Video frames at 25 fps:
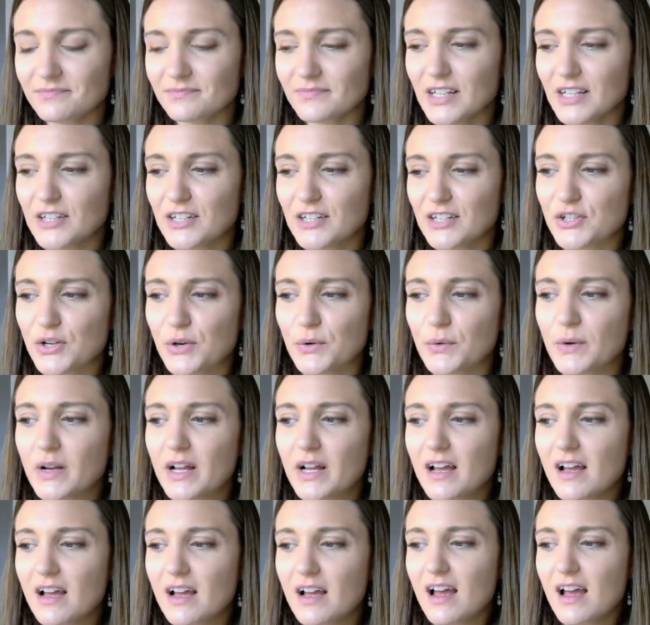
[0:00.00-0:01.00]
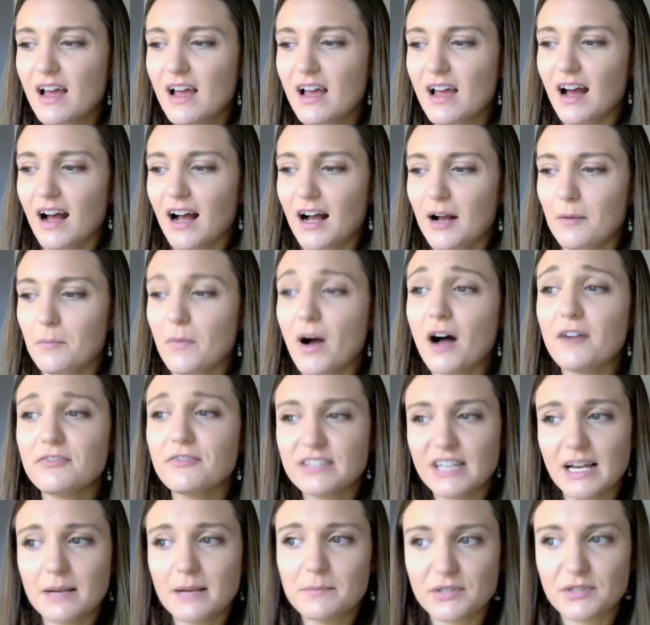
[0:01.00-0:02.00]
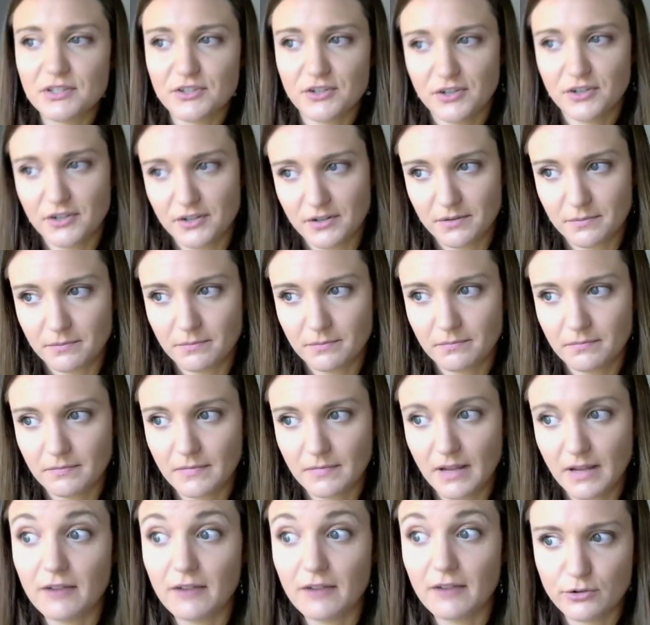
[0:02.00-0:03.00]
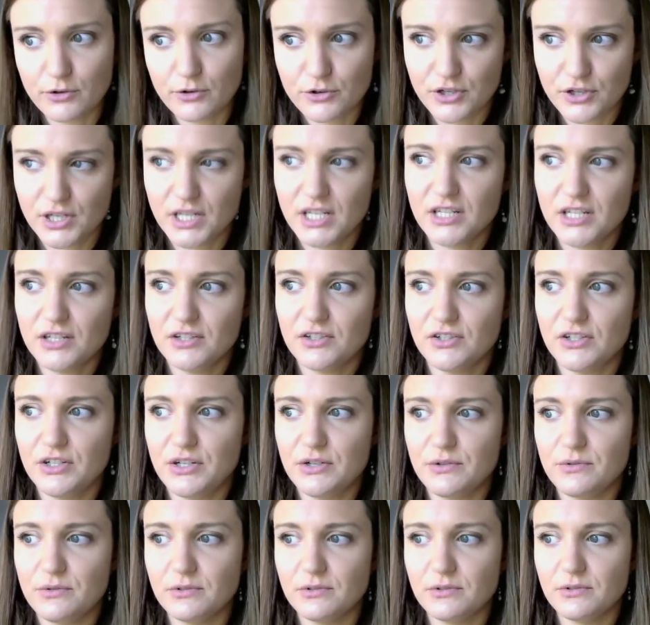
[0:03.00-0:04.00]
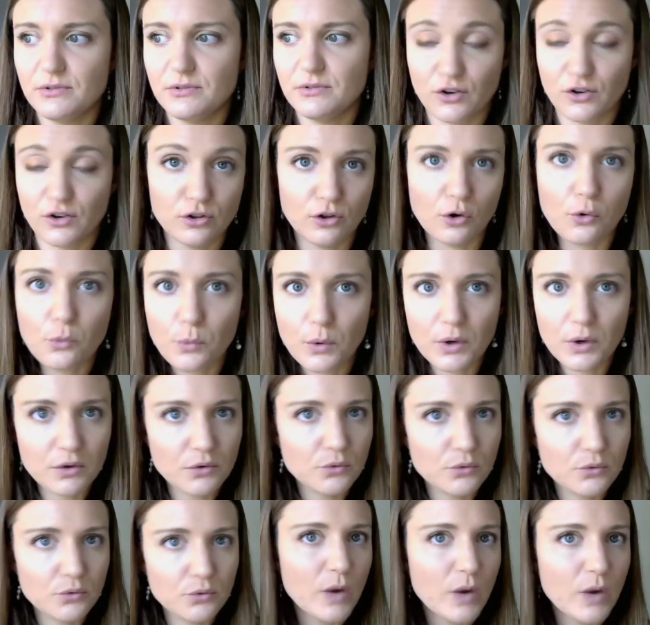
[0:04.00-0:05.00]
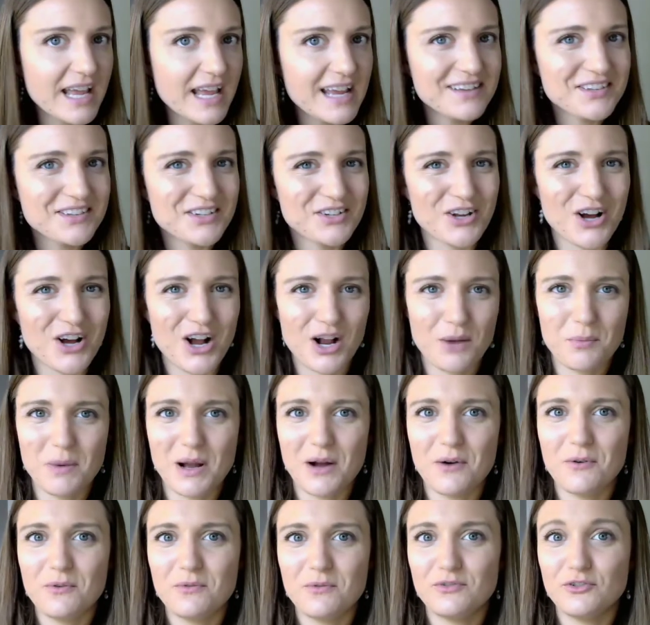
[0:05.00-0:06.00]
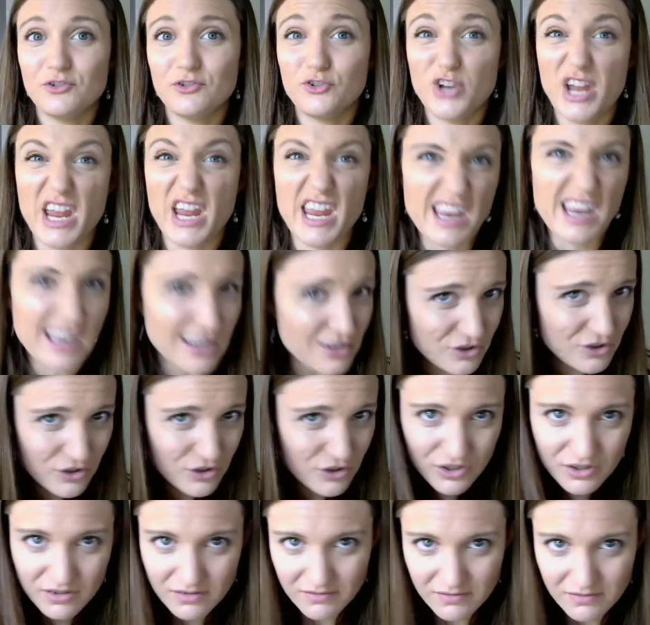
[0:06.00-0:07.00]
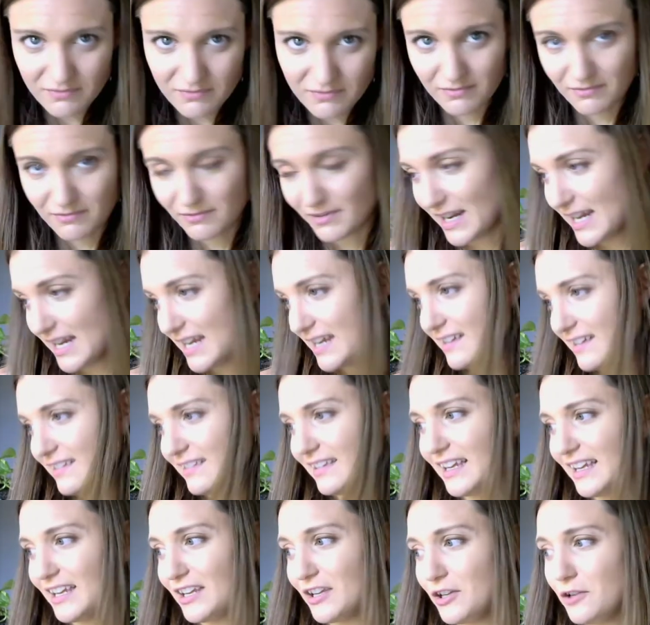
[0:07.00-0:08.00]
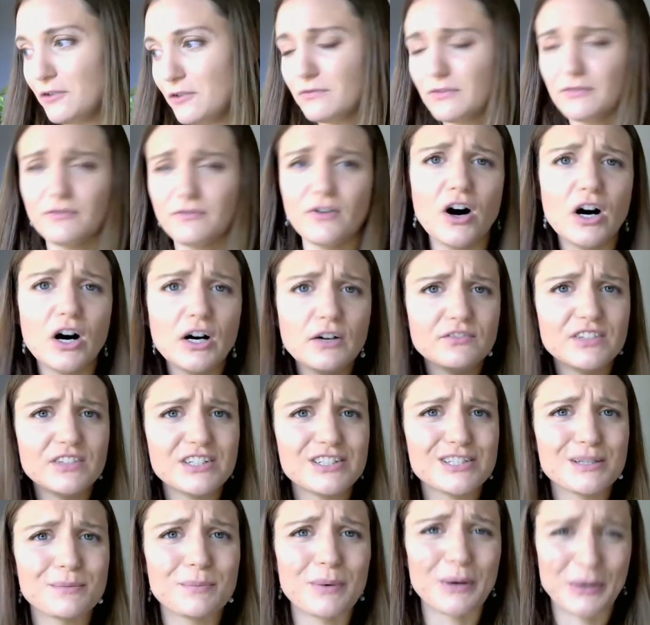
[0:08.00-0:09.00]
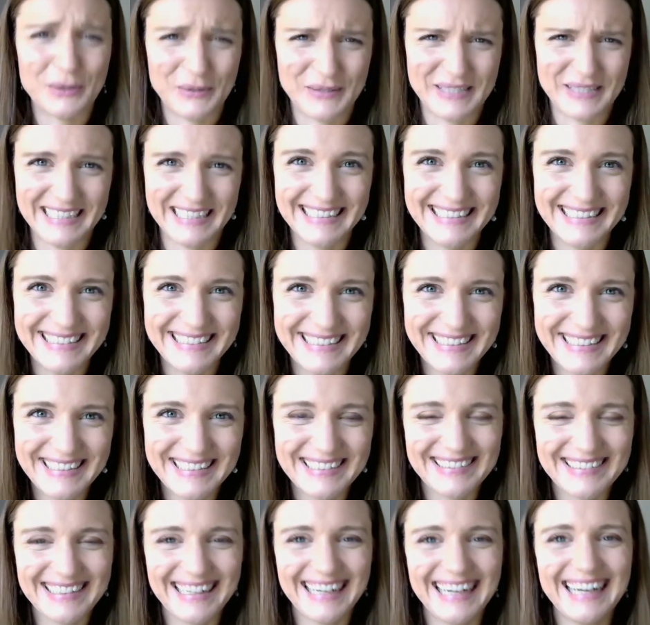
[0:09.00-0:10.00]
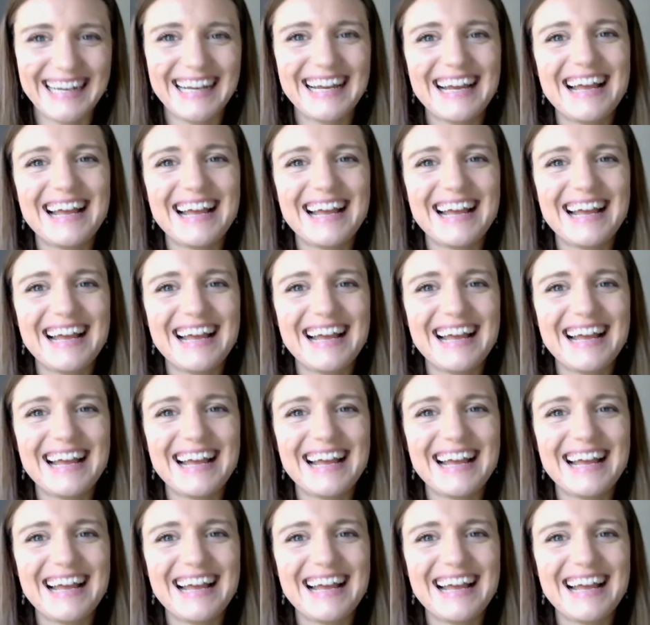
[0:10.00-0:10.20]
So oftentimes the term evolution is used in a colloquial way to talk about change, right? Like you've evolved as a person, right?